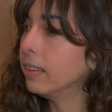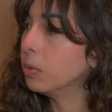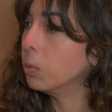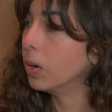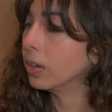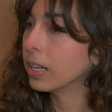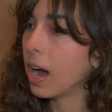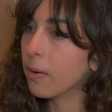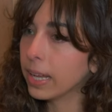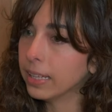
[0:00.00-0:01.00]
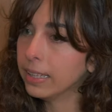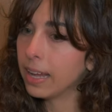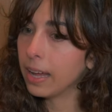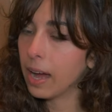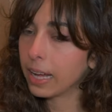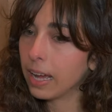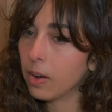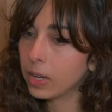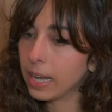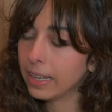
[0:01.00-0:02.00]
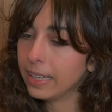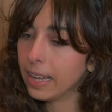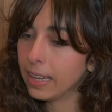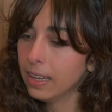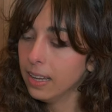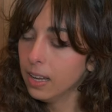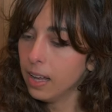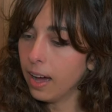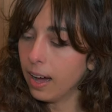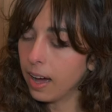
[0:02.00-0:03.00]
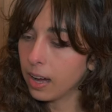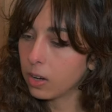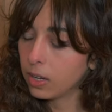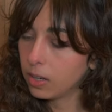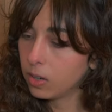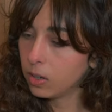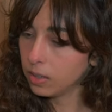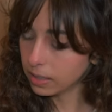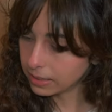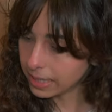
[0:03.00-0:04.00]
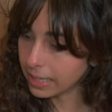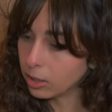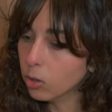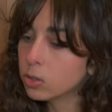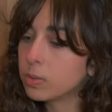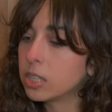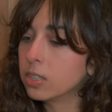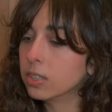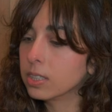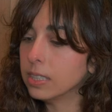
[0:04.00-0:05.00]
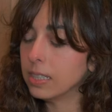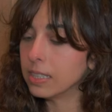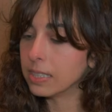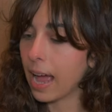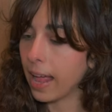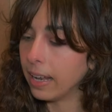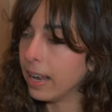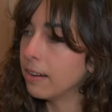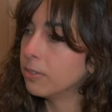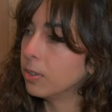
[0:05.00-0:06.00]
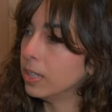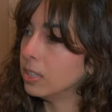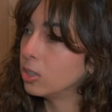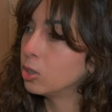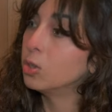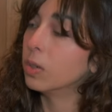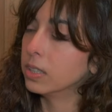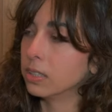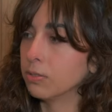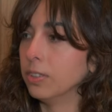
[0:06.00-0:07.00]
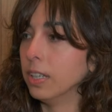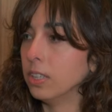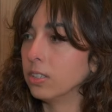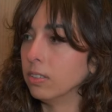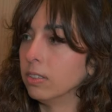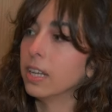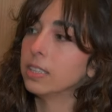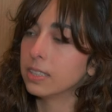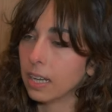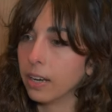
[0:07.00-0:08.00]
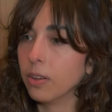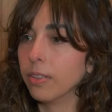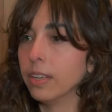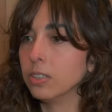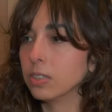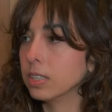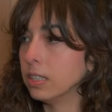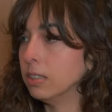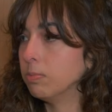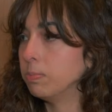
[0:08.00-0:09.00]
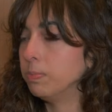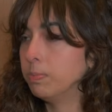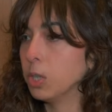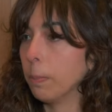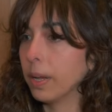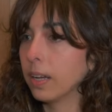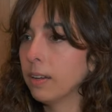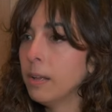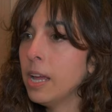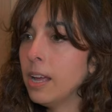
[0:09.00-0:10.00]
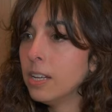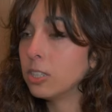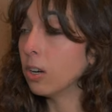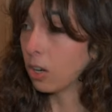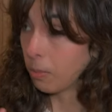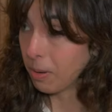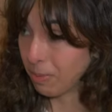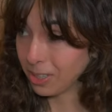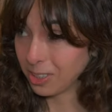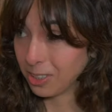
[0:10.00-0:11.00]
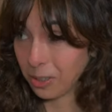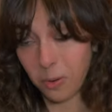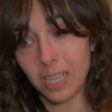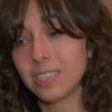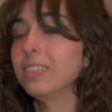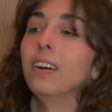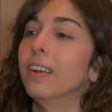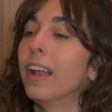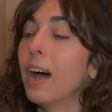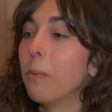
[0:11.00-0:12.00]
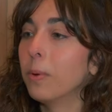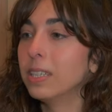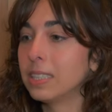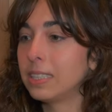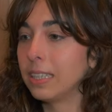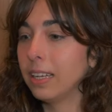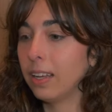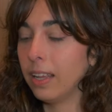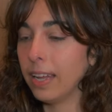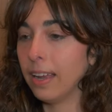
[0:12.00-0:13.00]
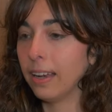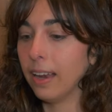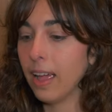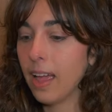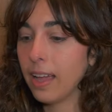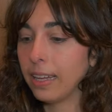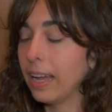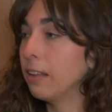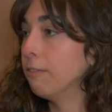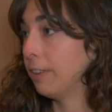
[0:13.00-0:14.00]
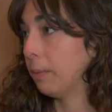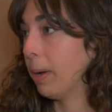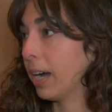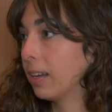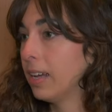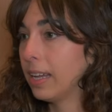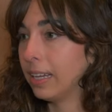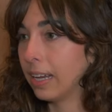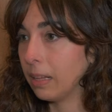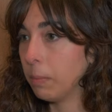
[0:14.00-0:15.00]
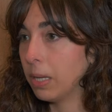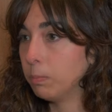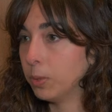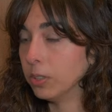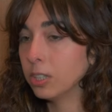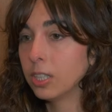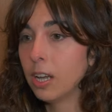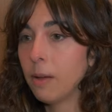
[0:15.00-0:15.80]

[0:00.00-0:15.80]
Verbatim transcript: their work? How can they how can they uh, take those resources and leverage towards the foundation? That's another interesting topic. So coming back to the question, we're still in getting feedback, getting input